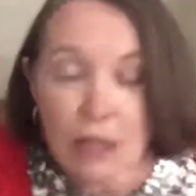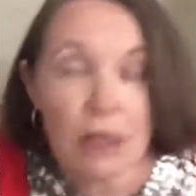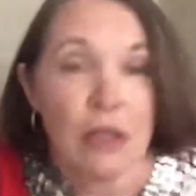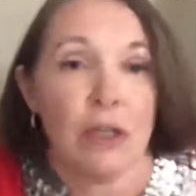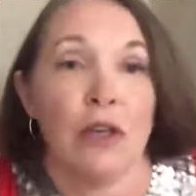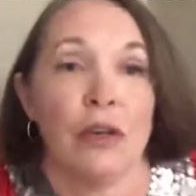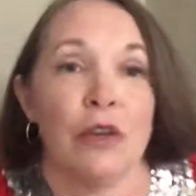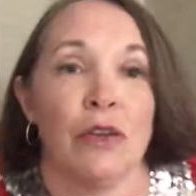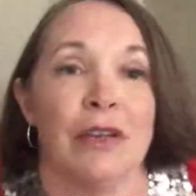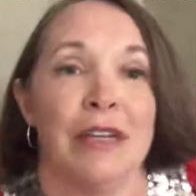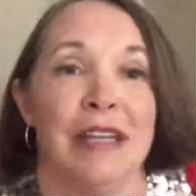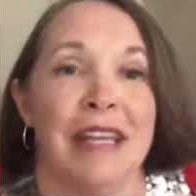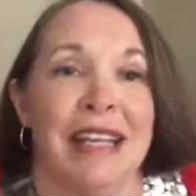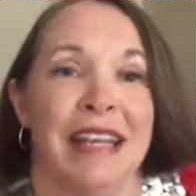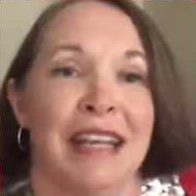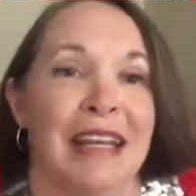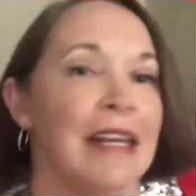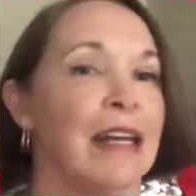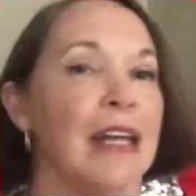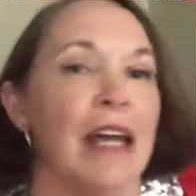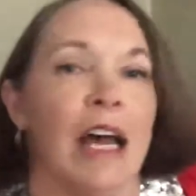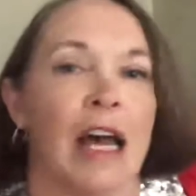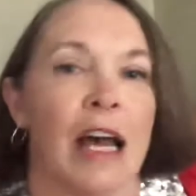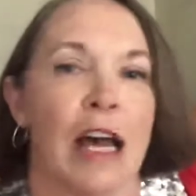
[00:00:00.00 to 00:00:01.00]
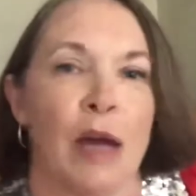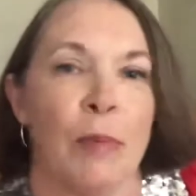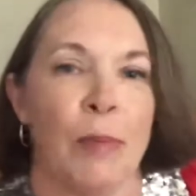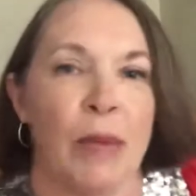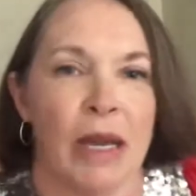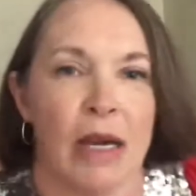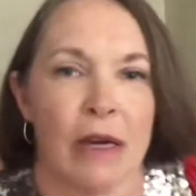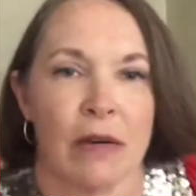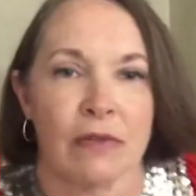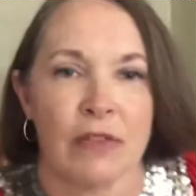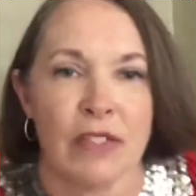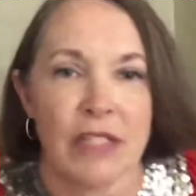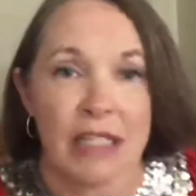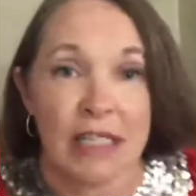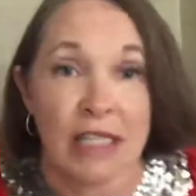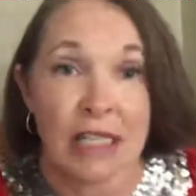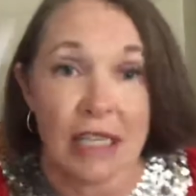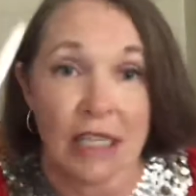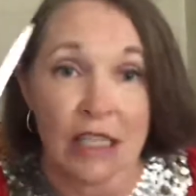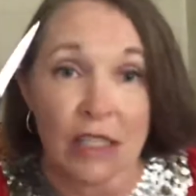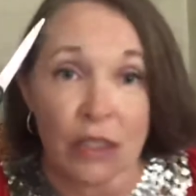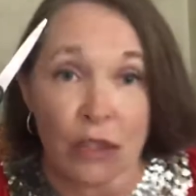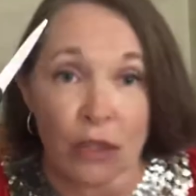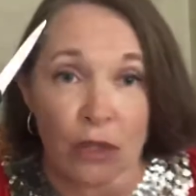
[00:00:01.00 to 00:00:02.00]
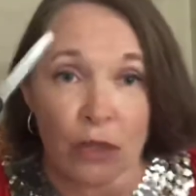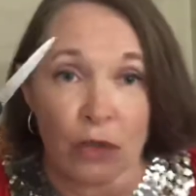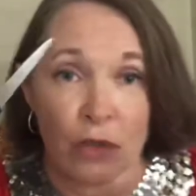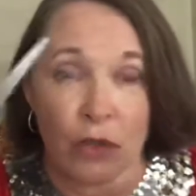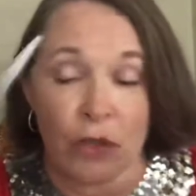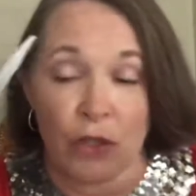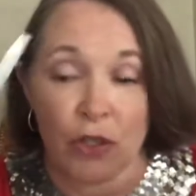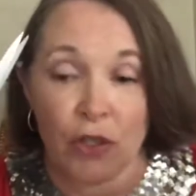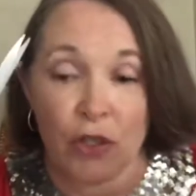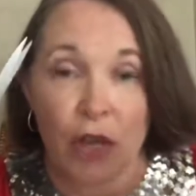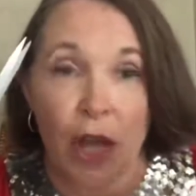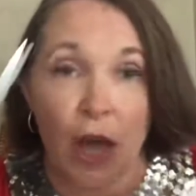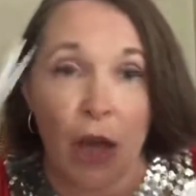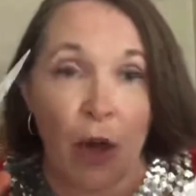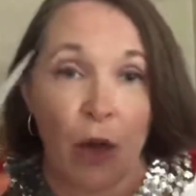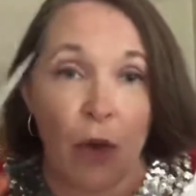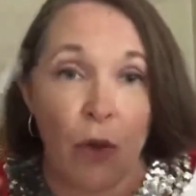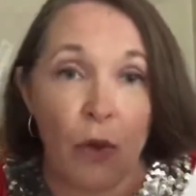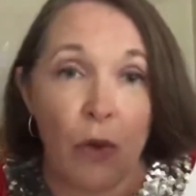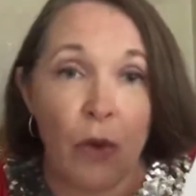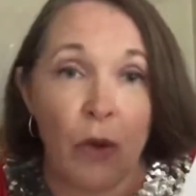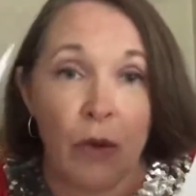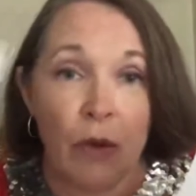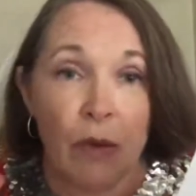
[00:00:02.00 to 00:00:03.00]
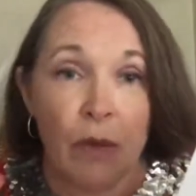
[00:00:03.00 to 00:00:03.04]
you'll need a pair of scissors. So